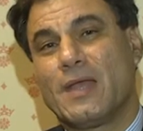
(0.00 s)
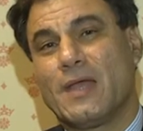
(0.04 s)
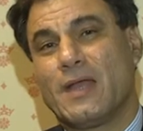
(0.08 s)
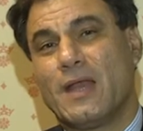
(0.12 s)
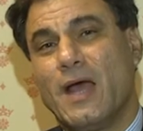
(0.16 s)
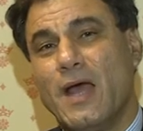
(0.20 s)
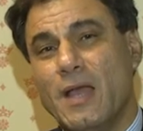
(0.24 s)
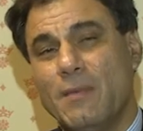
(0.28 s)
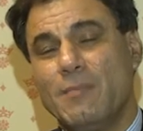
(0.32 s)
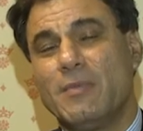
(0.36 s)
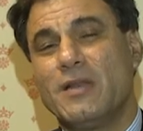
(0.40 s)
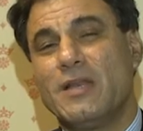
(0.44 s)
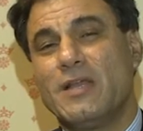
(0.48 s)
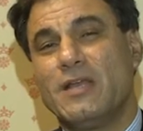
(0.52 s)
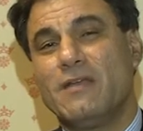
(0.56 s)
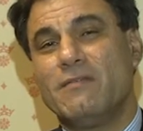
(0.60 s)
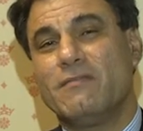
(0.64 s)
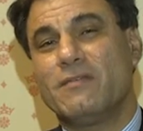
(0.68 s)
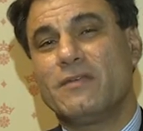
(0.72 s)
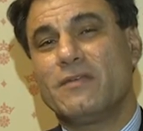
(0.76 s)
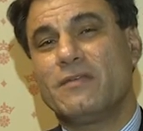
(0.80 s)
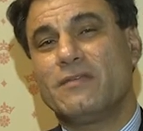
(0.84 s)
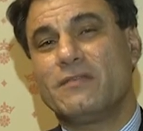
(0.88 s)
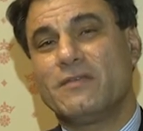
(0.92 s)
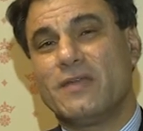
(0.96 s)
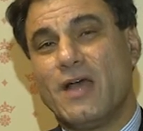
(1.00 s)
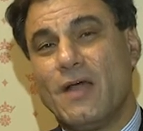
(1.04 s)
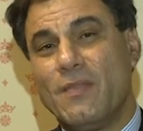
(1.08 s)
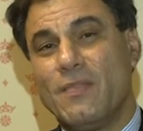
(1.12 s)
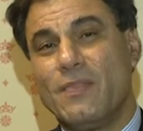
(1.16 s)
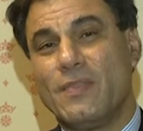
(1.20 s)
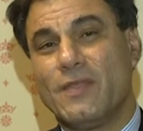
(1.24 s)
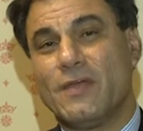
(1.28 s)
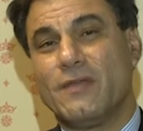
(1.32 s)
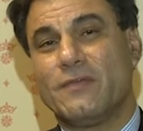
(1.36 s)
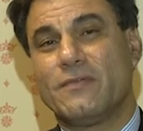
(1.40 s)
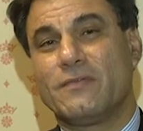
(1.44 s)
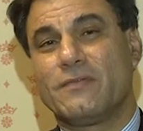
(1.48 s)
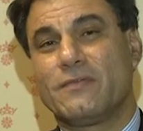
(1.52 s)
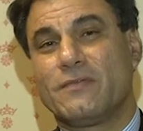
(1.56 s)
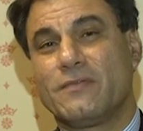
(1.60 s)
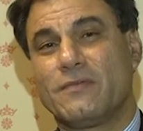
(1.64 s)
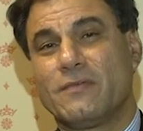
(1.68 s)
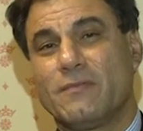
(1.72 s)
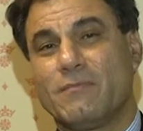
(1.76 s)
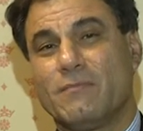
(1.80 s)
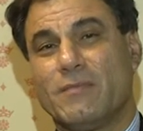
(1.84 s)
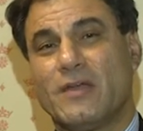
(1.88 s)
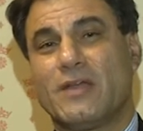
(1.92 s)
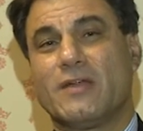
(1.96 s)
And I believe it has done this
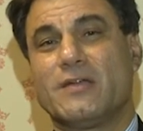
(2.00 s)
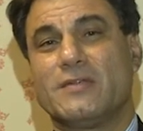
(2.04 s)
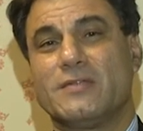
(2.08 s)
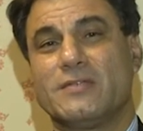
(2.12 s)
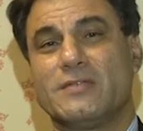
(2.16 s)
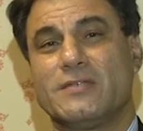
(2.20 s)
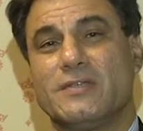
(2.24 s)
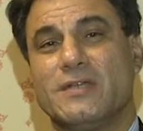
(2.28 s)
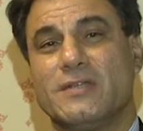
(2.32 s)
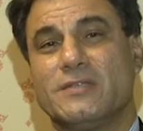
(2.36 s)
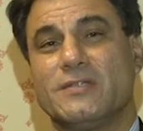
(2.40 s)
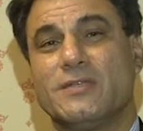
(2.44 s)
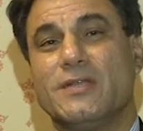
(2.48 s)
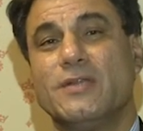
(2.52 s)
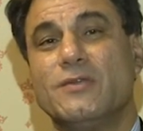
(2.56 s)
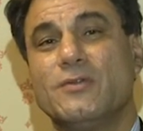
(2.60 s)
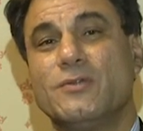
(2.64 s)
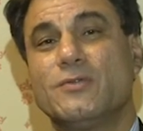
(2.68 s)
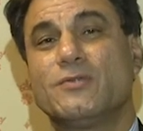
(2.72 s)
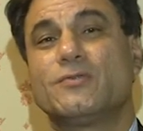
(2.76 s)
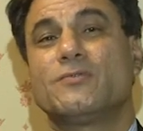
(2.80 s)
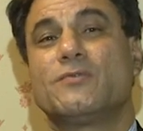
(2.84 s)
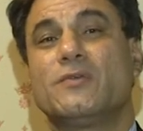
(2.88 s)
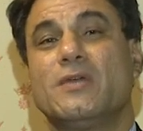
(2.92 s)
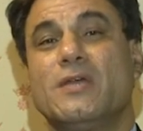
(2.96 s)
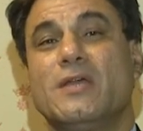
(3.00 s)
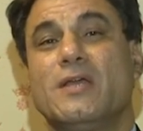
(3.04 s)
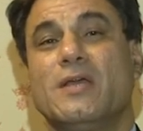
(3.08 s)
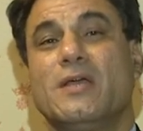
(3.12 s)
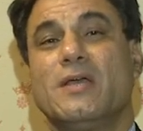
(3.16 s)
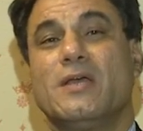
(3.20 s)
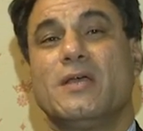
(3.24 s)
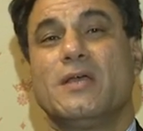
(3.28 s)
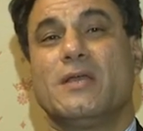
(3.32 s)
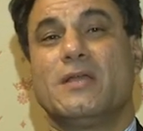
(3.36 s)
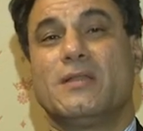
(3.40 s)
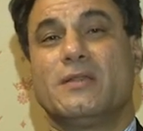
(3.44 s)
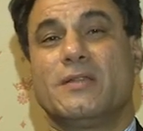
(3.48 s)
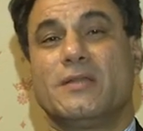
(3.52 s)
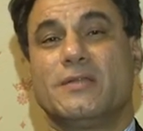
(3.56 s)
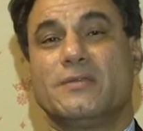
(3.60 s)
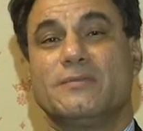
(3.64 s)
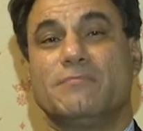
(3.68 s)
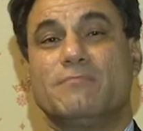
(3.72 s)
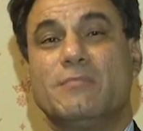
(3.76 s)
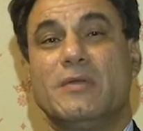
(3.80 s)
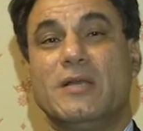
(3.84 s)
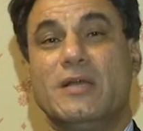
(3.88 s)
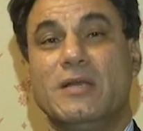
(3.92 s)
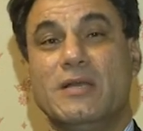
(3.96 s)
because it's an industry that
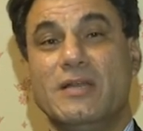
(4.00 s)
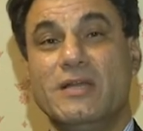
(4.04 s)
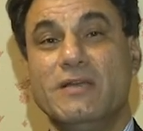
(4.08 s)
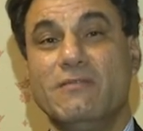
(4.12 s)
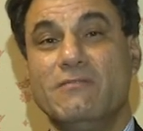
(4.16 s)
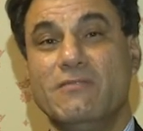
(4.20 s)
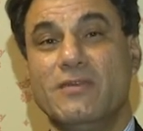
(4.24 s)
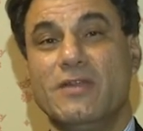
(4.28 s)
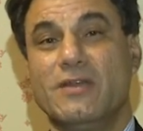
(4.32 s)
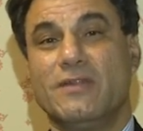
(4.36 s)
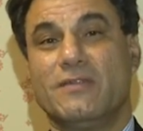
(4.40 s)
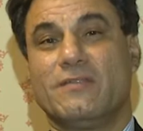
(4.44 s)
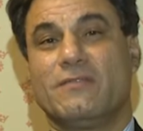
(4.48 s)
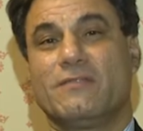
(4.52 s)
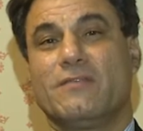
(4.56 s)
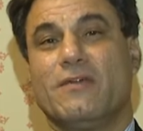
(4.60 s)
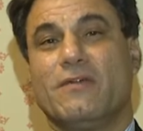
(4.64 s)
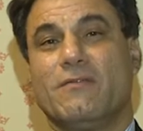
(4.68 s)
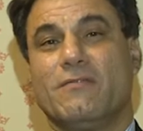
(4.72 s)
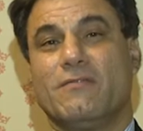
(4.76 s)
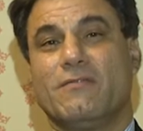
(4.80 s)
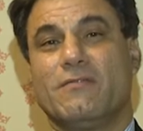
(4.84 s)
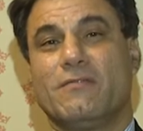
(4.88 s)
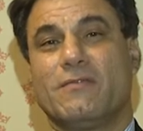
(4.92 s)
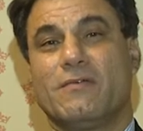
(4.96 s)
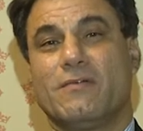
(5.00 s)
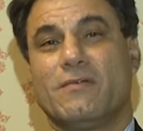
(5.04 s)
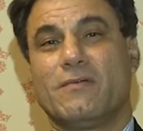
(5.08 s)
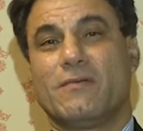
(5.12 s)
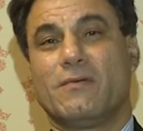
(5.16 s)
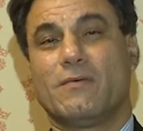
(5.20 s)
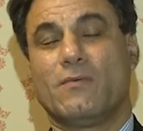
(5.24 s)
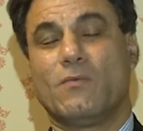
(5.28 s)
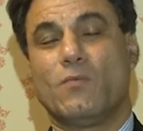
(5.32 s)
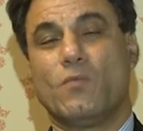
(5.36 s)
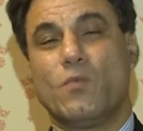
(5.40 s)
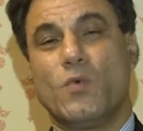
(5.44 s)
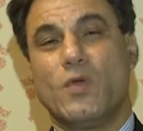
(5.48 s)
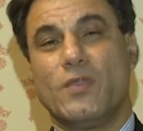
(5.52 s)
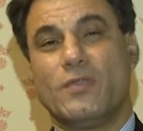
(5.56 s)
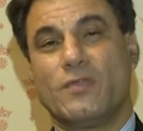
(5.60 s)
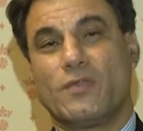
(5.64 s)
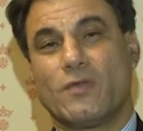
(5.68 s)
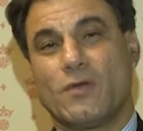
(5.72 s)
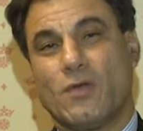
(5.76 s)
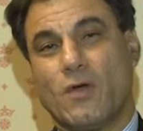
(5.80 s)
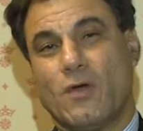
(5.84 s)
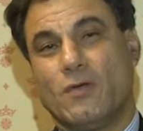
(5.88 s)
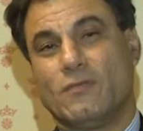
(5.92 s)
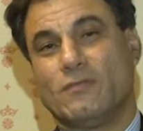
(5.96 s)
has believed in itself
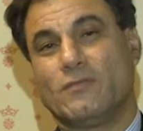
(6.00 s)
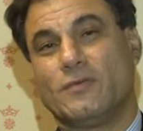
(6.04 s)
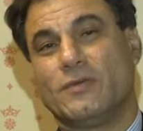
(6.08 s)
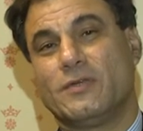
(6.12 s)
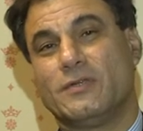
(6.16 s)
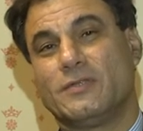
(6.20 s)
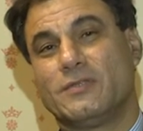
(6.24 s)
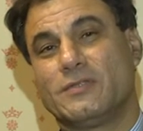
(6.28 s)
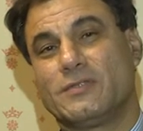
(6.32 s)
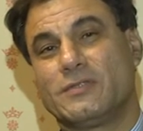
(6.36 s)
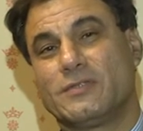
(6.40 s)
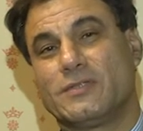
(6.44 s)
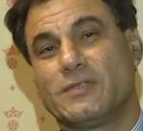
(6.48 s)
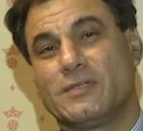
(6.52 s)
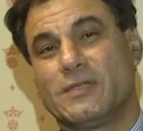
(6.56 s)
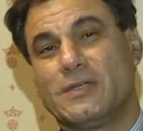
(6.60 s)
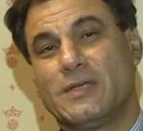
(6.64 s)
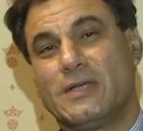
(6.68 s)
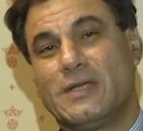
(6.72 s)
with confidence.